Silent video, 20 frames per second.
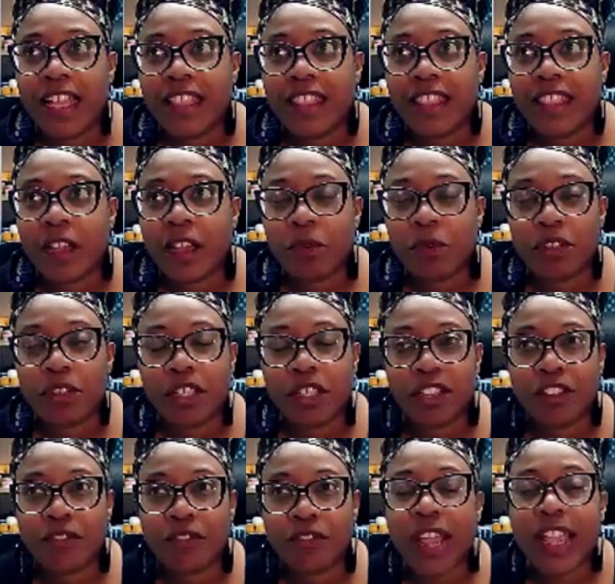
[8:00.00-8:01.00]
that was a
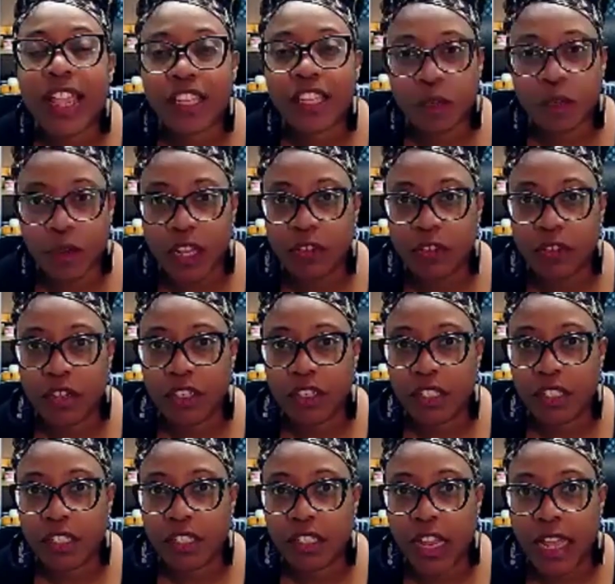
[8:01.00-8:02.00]
great
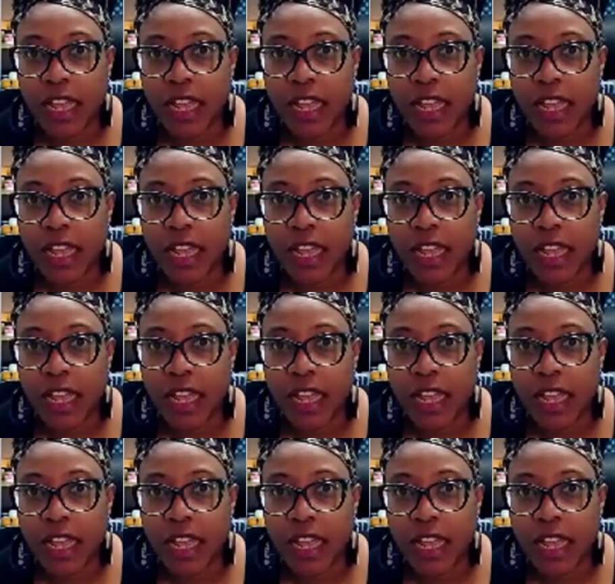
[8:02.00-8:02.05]
experience.